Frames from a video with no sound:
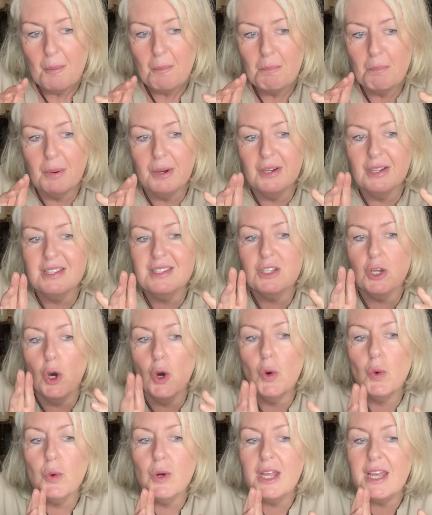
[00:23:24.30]
But it's
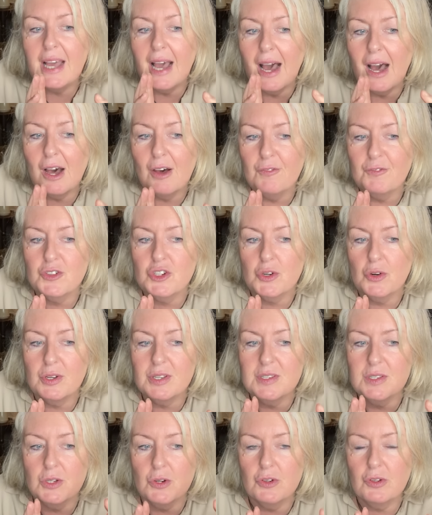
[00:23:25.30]
only after a
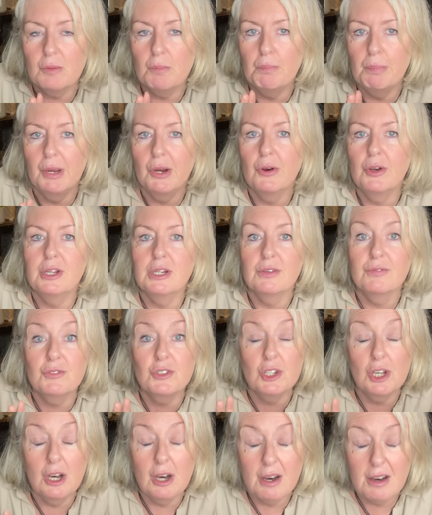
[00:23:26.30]
certain period of
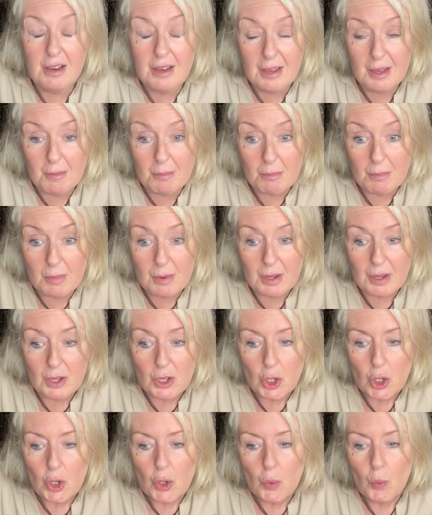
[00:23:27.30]
time
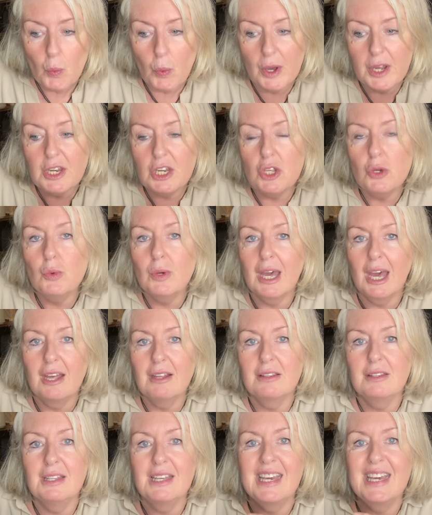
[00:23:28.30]
when you
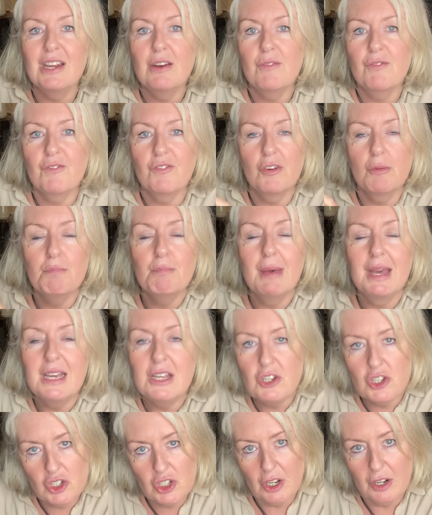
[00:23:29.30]
get the
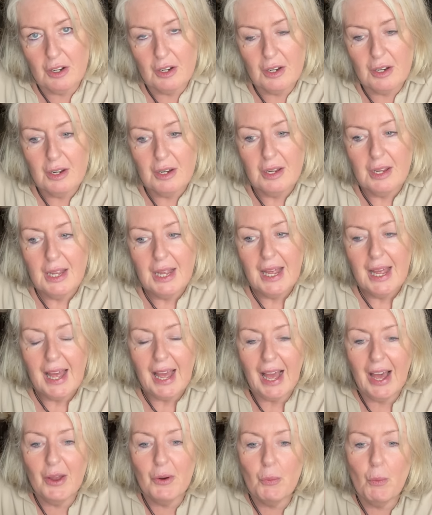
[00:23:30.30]
information
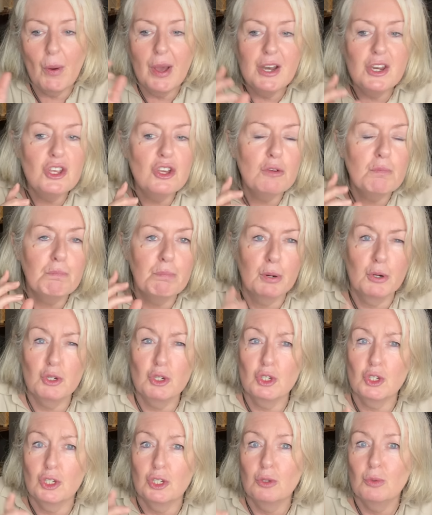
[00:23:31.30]
and when you
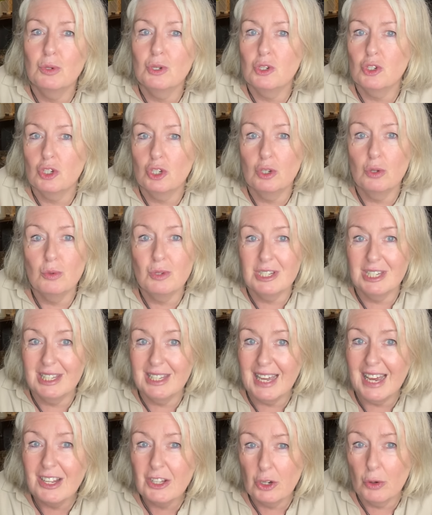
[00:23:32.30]
put two and two
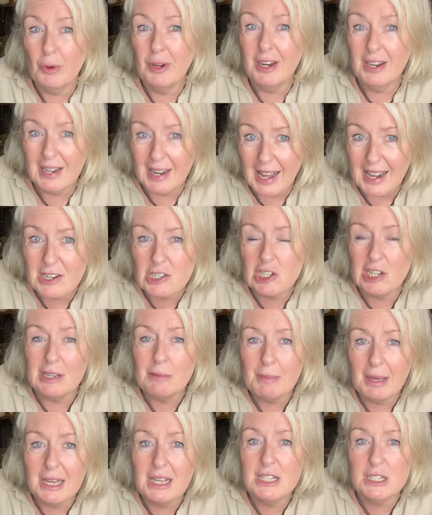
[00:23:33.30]
together and it actually
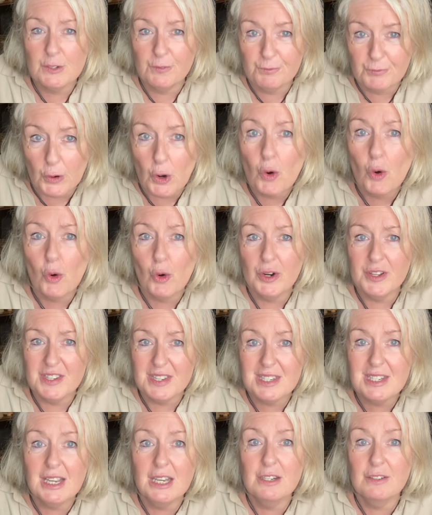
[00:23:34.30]
makes four
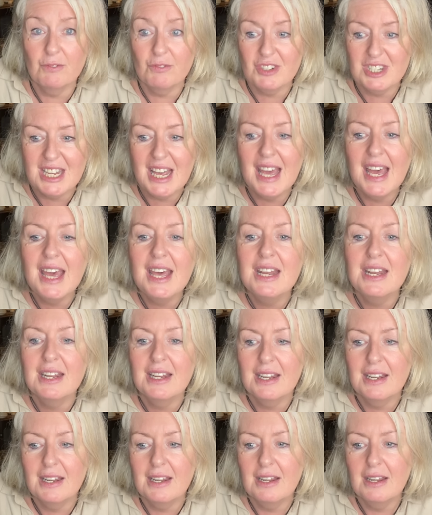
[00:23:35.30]
instead of
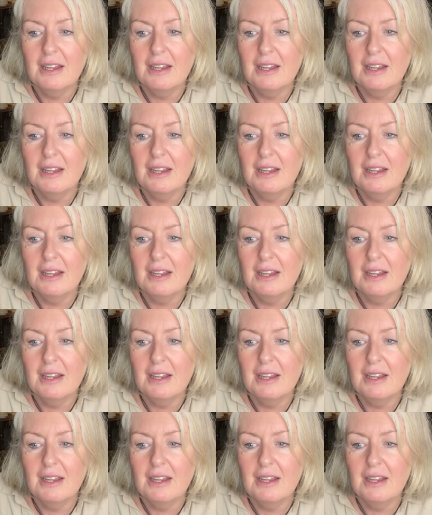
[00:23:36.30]
10,